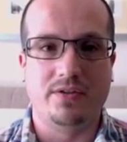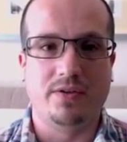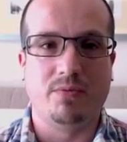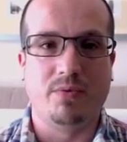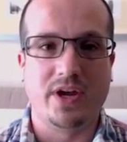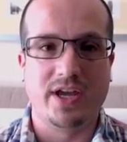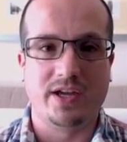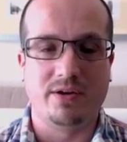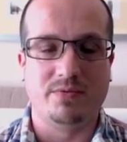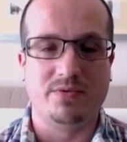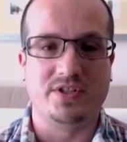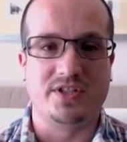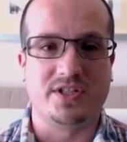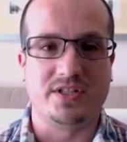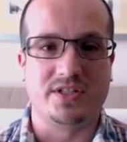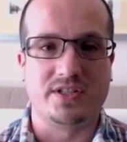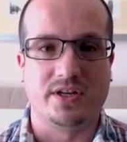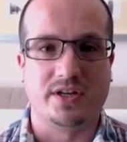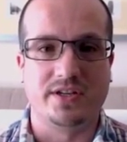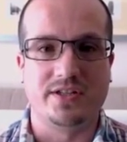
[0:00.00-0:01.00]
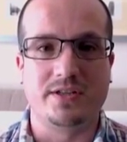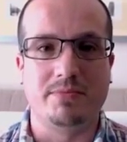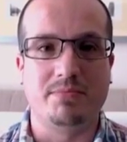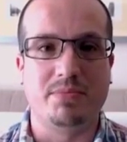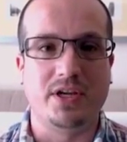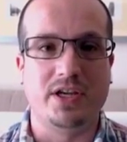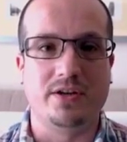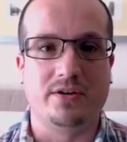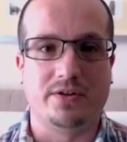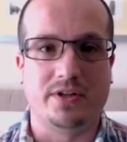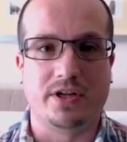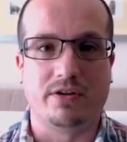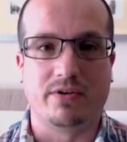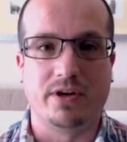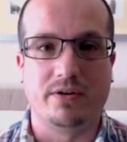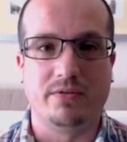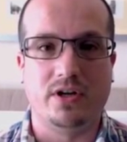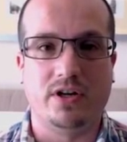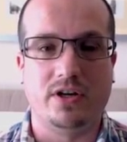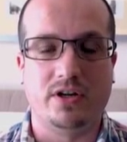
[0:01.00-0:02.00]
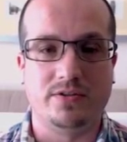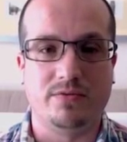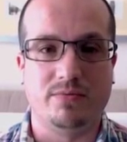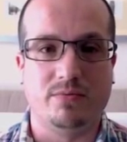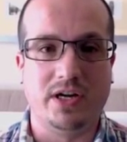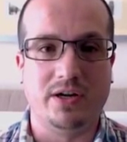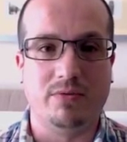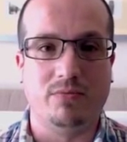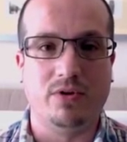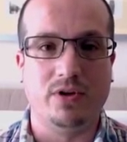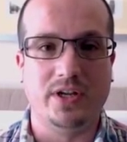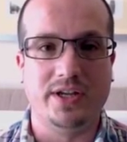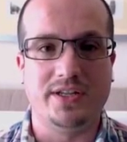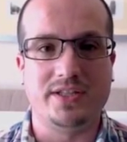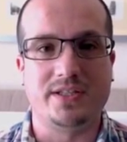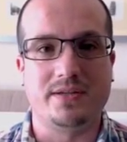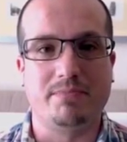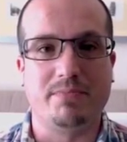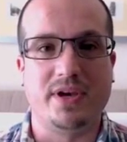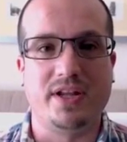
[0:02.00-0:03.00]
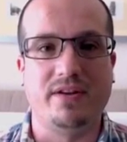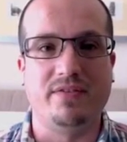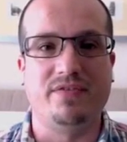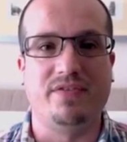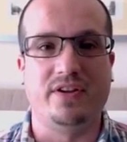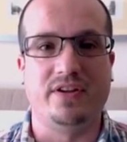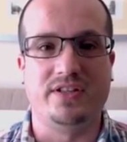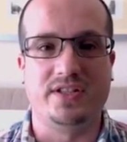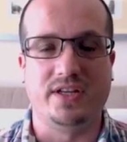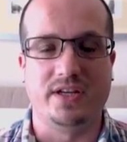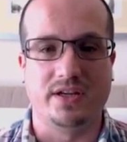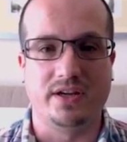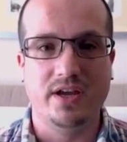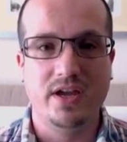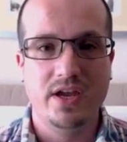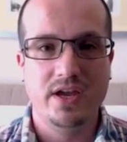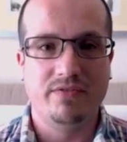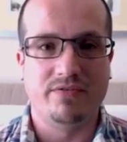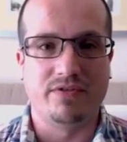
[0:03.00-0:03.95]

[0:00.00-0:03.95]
the way it was designed to be on their own hardware wallets and benefiting